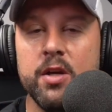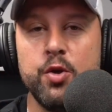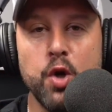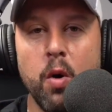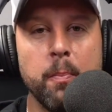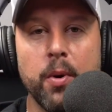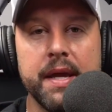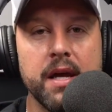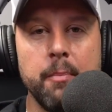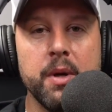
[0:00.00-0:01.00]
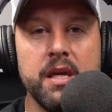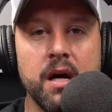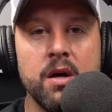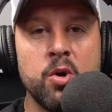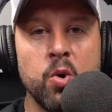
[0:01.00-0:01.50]
You don't break up a
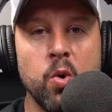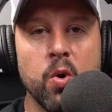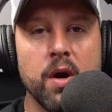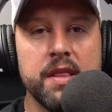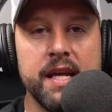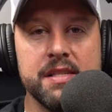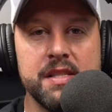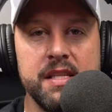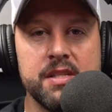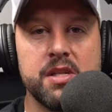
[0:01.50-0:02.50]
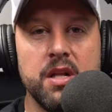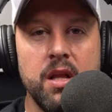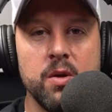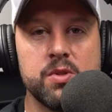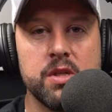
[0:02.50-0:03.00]
young core that is this
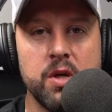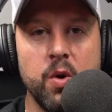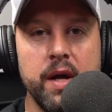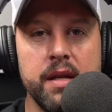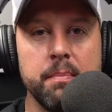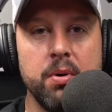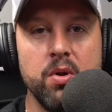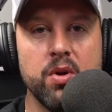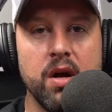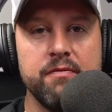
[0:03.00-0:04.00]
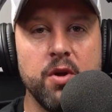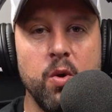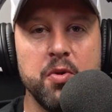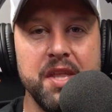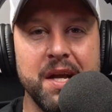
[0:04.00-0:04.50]
close to go ahead and pulling off the
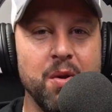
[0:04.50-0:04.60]
whole thing.